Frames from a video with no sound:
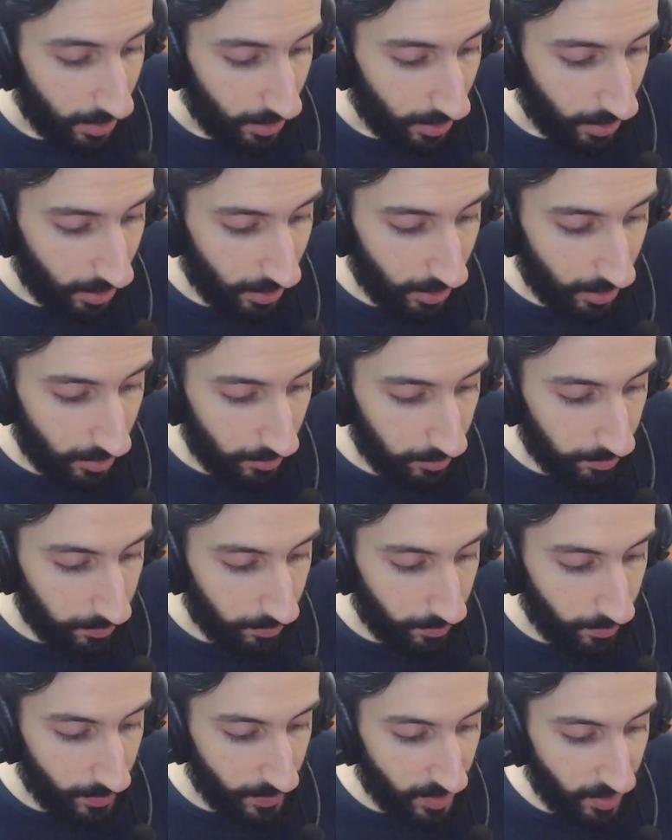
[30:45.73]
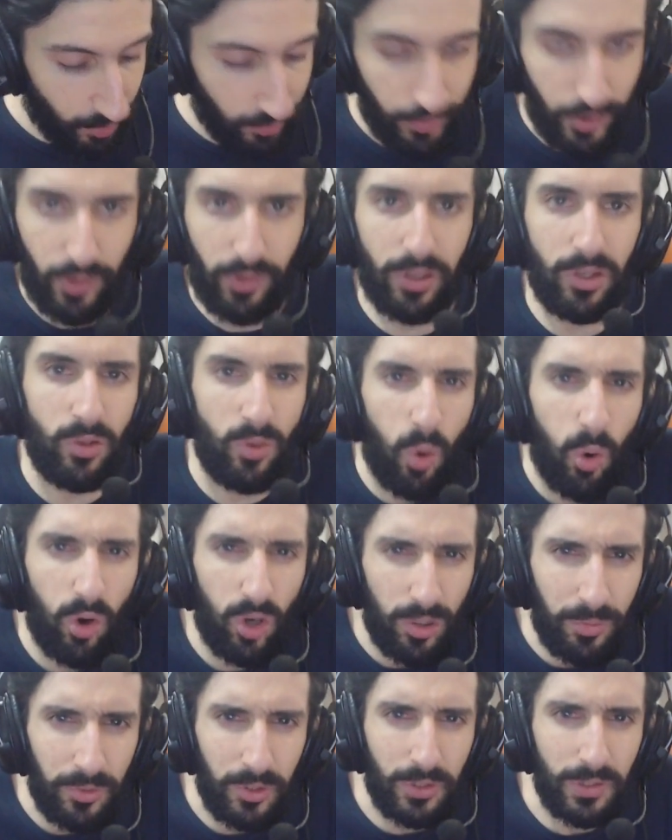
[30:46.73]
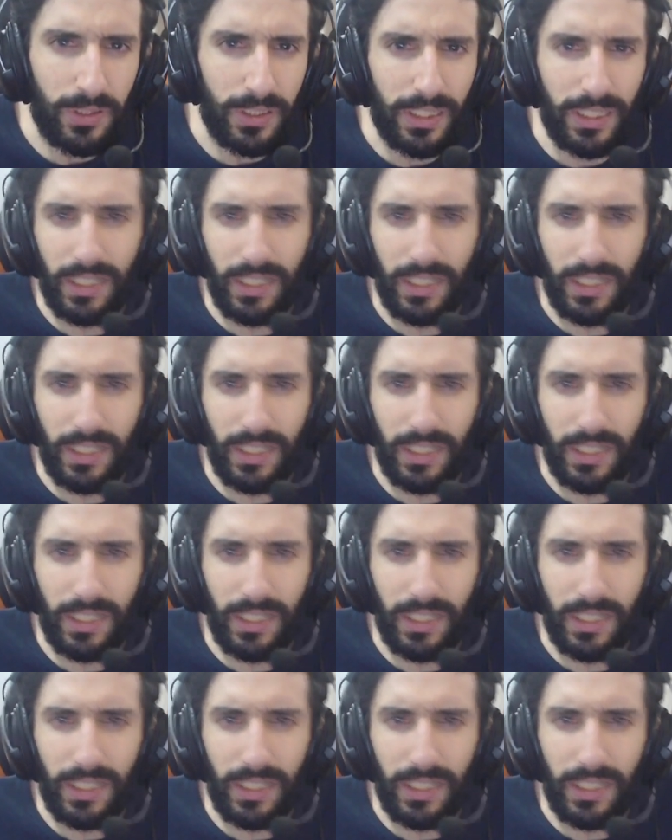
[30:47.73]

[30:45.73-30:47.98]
Um, they're very normal.